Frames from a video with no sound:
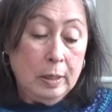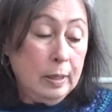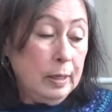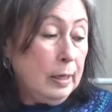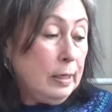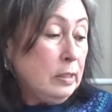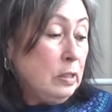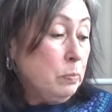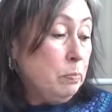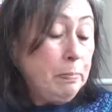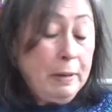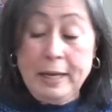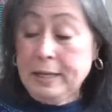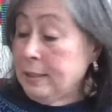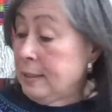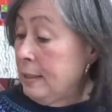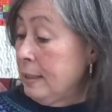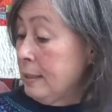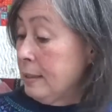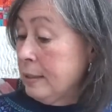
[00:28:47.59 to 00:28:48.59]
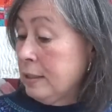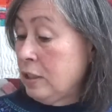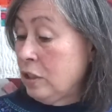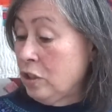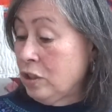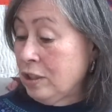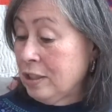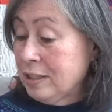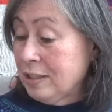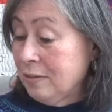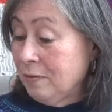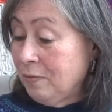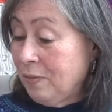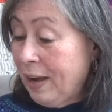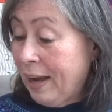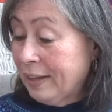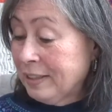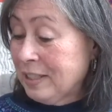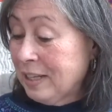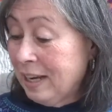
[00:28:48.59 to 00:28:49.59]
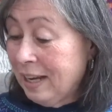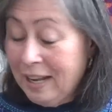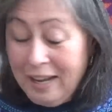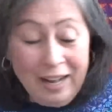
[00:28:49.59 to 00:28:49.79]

It's basic stitches. In fact,